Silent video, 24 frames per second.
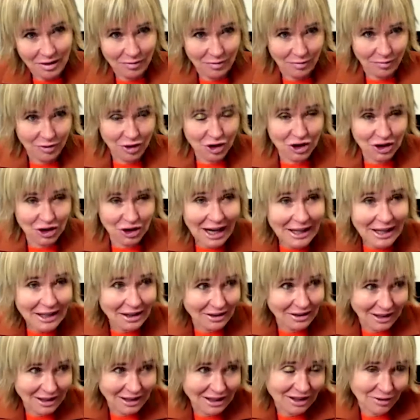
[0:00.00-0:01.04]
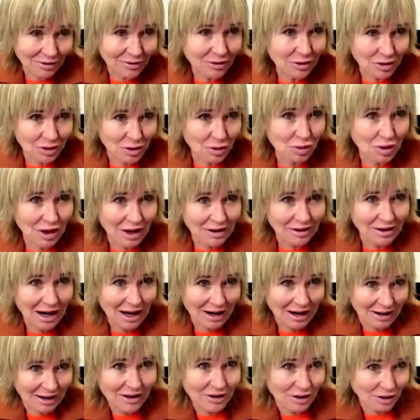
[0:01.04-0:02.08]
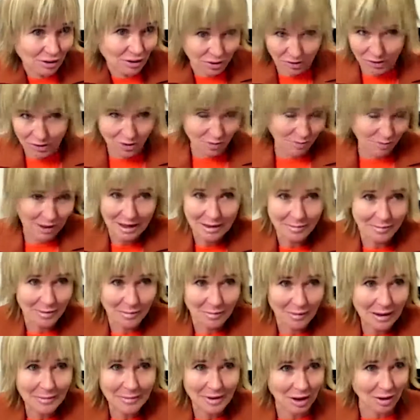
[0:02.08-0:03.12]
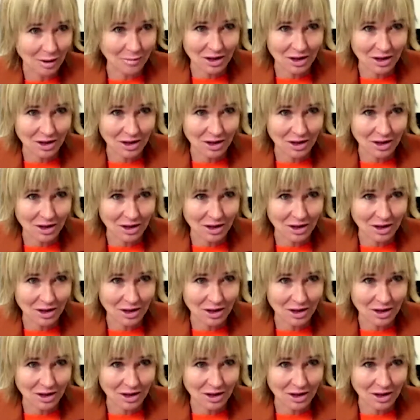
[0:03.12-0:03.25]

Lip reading: Shadily, it feels quite unethical to me, but maybe I'm